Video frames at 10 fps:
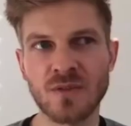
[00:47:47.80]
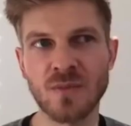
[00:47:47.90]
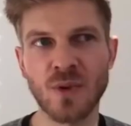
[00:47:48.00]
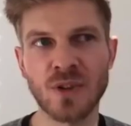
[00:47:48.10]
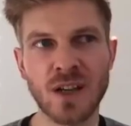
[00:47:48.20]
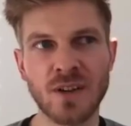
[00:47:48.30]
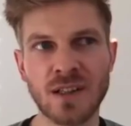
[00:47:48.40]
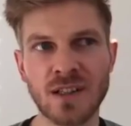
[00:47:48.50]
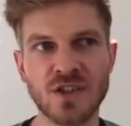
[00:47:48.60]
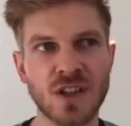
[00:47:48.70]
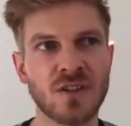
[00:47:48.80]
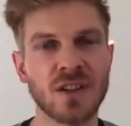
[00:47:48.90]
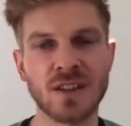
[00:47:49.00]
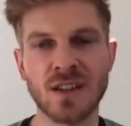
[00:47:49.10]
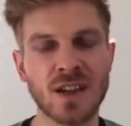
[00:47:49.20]
more directly
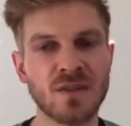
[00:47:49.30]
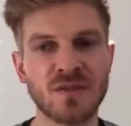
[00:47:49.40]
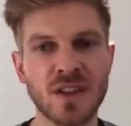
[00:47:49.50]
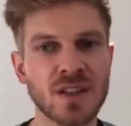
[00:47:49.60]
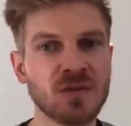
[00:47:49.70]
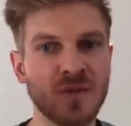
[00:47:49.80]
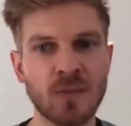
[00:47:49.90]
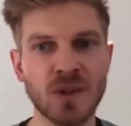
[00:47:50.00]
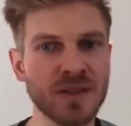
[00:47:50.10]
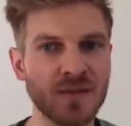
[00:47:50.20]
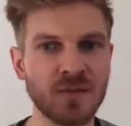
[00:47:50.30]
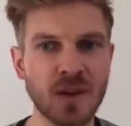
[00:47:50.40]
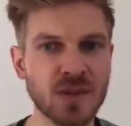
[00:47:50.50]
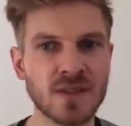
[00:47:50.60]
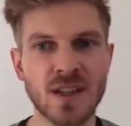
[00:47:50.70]
generate the kind of hidden
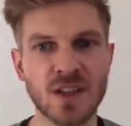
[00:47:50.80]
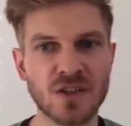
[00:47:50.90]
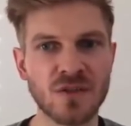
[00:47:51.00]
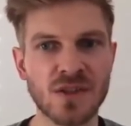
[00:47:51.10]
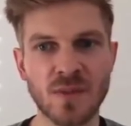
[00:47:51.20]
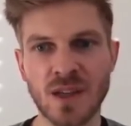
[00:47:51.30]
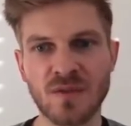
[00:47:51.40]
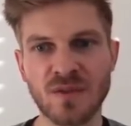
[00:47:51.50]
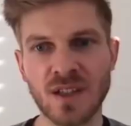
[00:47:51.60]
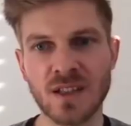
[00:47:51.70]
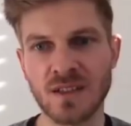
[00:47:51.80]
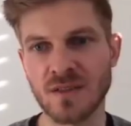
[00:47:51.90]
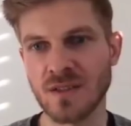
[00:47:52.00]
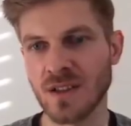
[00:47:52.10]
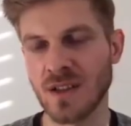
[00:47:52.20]
representation or some kind of
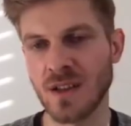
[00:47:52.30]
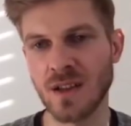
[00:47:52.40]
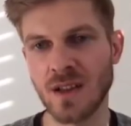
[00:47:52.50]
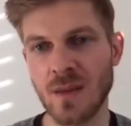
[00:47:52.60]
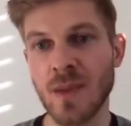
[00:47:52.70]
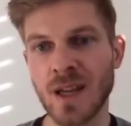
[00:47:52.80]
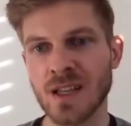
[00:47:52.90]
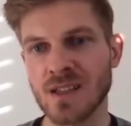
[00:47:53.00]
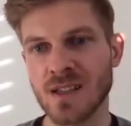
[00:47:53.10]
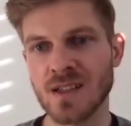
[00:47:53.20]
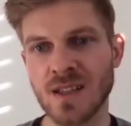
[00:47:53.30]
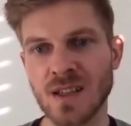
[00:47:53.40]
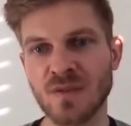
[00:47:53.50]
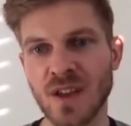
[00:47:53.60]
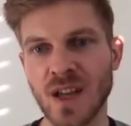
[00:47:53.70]
latent embeddings instead
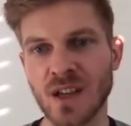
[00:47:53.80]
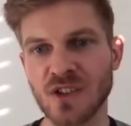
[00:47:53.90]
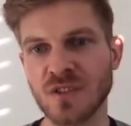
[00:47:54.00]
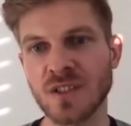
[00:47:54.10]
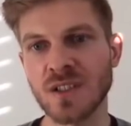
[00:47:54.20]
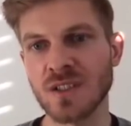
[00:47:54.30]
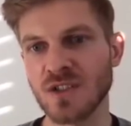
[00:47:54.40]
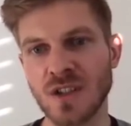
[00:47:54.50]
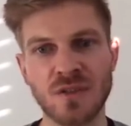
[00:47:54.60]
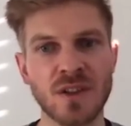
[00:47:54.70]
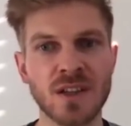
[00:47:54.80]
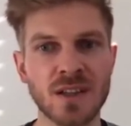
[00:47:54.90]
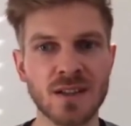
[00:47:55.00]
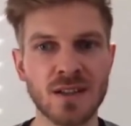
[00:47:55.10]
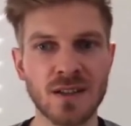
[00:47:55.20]
of actually generating
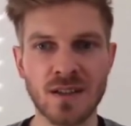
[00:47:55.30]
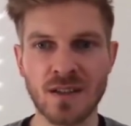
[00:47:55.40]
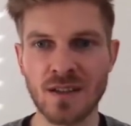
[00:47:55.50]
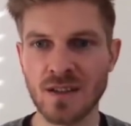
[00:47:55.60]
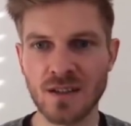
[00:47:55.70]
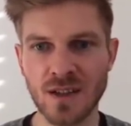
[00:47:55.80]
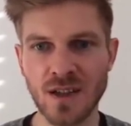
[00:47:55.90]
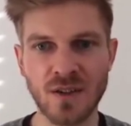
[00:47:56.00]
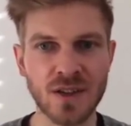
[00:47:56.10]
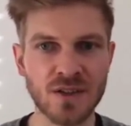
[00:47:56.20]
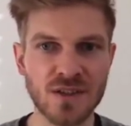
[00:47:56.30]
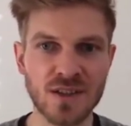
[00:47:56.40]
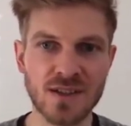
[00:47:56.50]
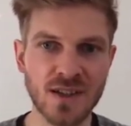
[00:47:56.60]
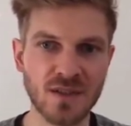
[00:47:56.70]
the characters
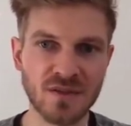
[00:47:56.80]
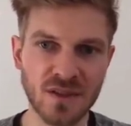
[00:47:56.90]
itself.